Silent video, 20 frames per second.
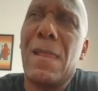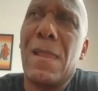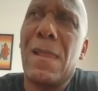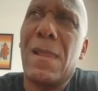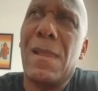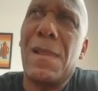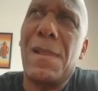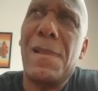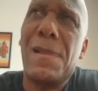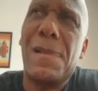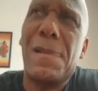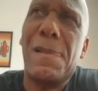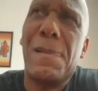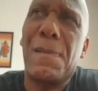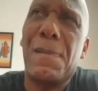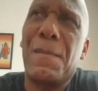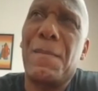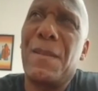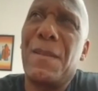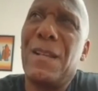
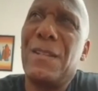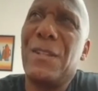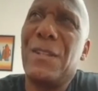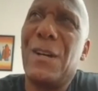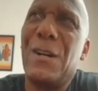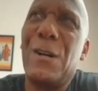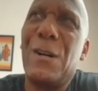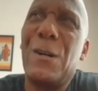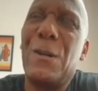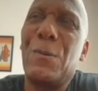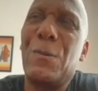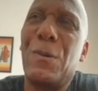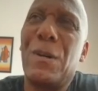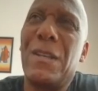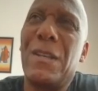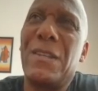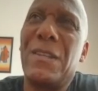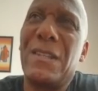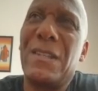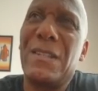that's a hard
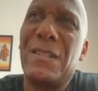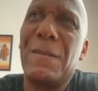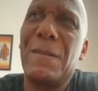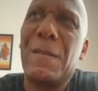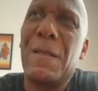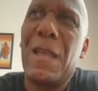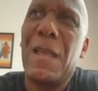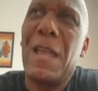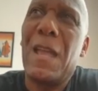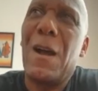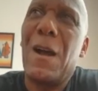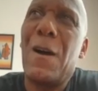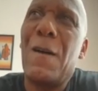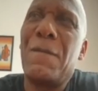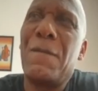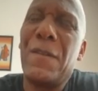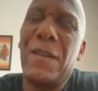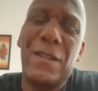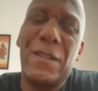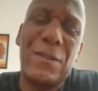one.
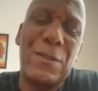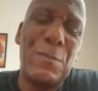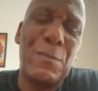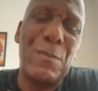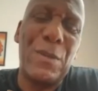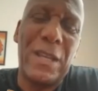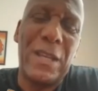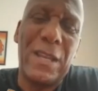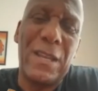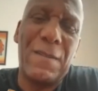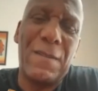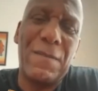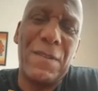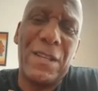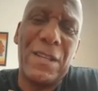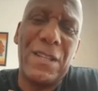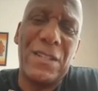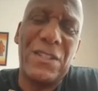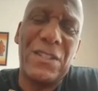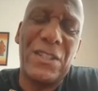To me, I
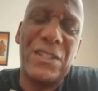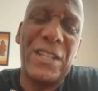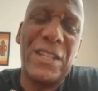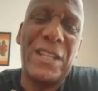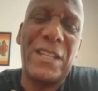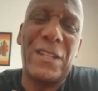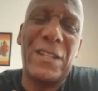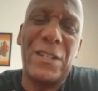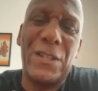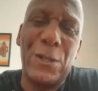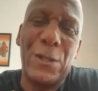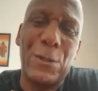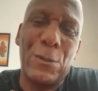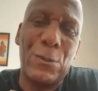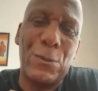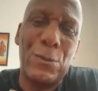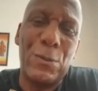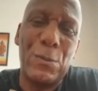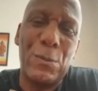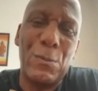think it's the ticket
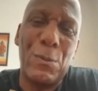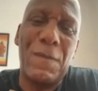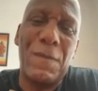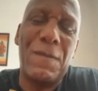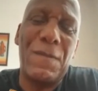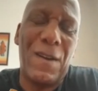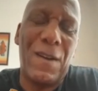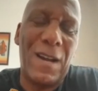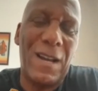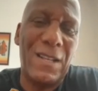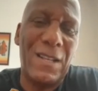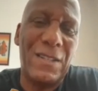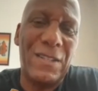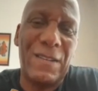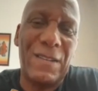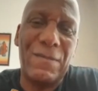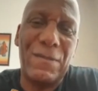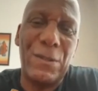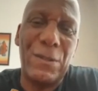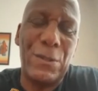deals what fighters
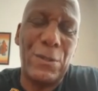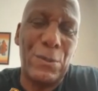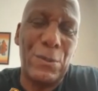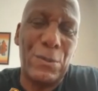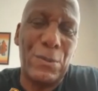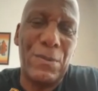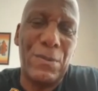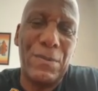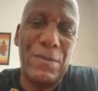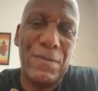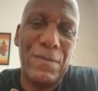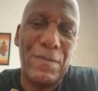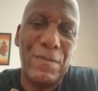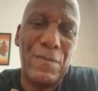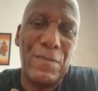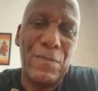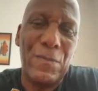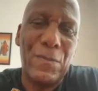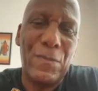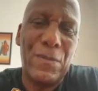have to do.
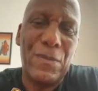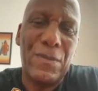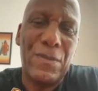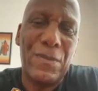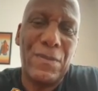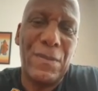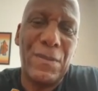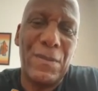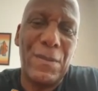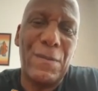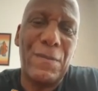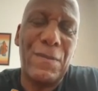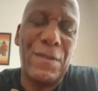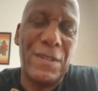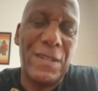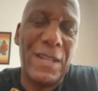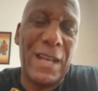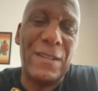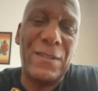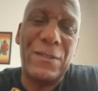I
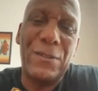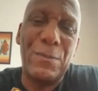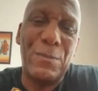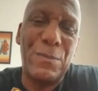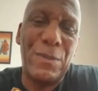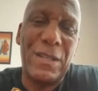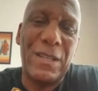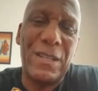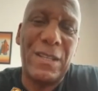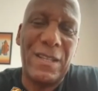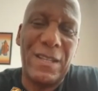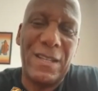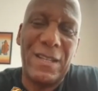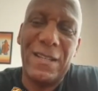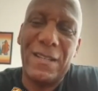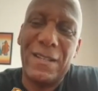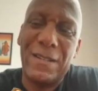think that's to me, yeah.